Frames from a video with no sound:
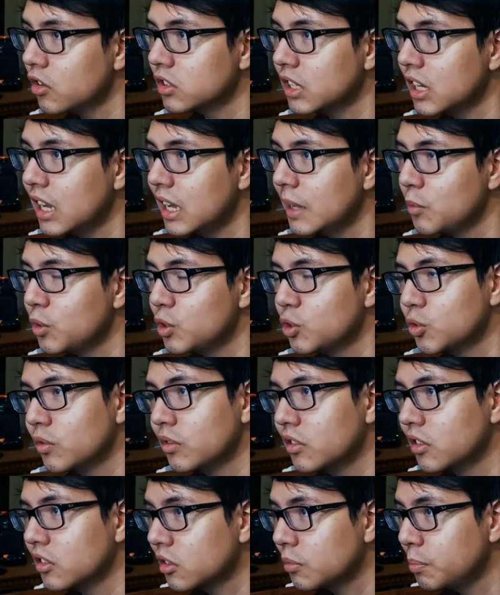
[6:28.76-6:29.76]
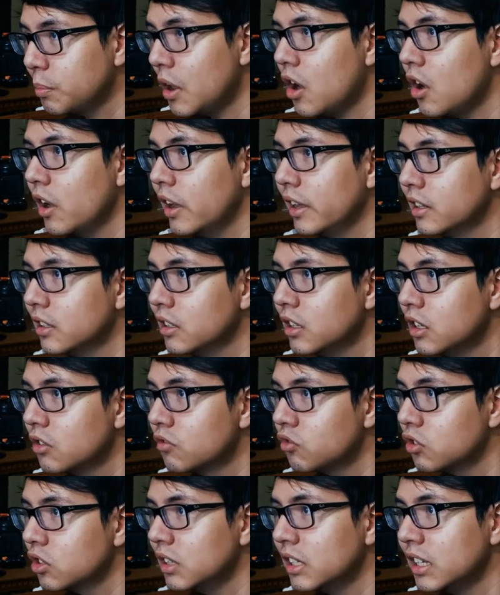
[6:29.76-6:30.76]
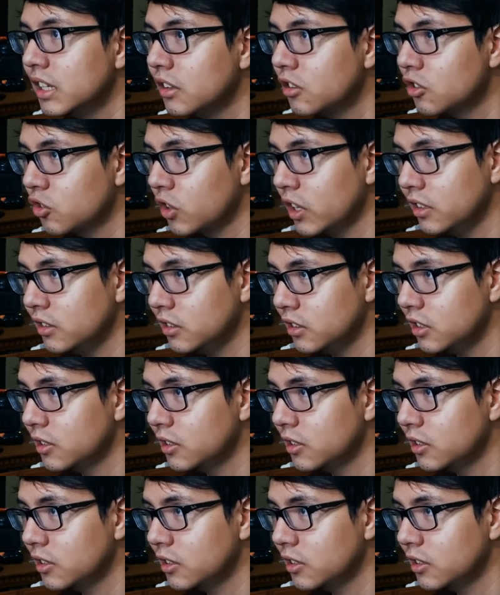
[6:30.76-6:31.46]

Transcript: time, which was the Spawn release trailer.